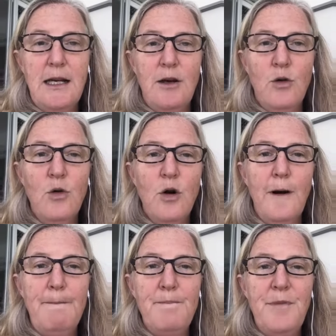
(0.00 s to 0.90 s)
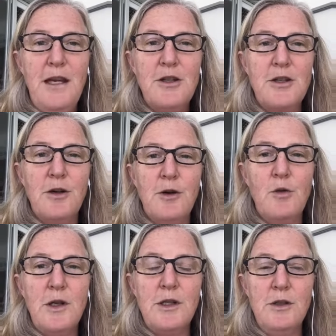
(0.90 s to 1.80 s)
or they just don't
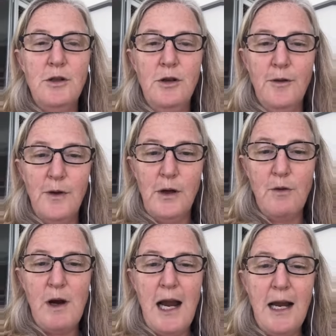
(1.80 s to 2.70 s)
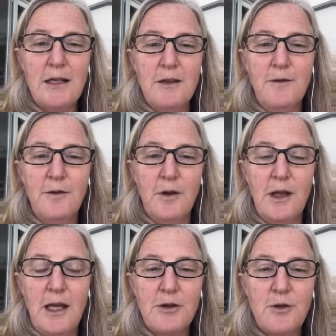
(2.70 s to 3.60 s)
know what to do, they're very reactive
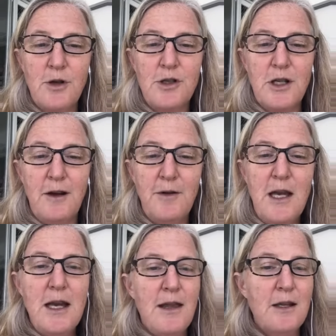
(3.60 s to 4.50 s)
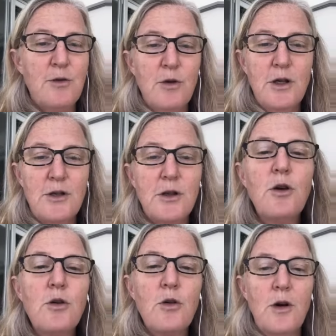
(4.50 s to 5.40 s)
and that sort of stuff. That's where it's
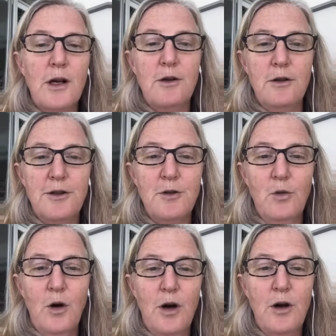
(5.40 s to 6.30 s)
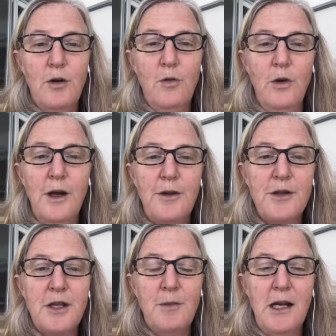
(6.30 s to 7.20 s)
so critical to work with
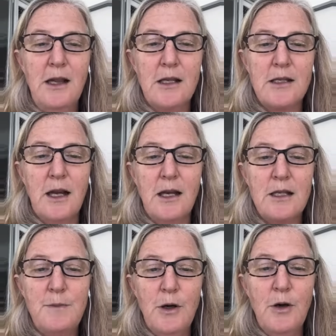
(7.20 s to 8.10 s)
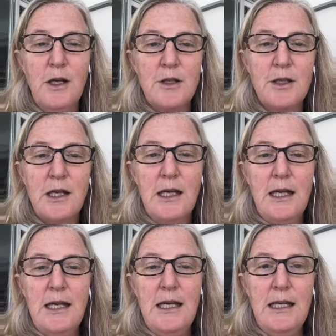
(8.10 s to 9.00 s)
somebody that's got experience
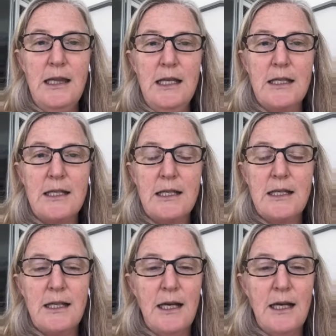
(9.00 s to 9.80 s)
in this